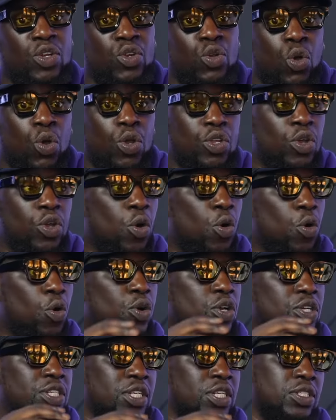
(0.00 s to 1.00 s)
Knowing your
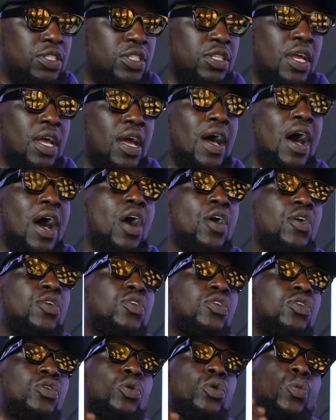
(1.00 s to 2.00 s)
origins. How are you going
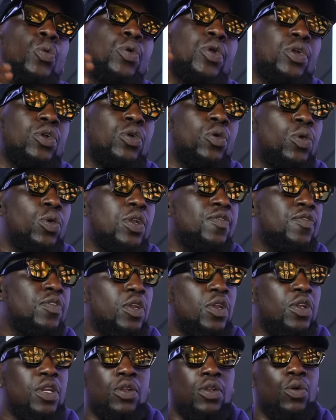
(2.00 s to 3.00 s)
to know where you're going if you
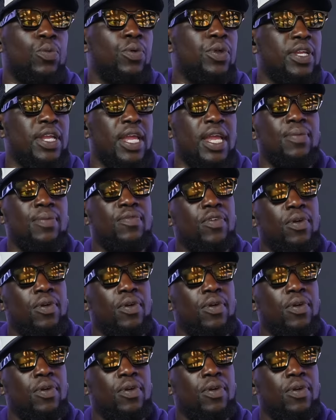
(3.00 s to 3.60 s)
didn't know where you came from?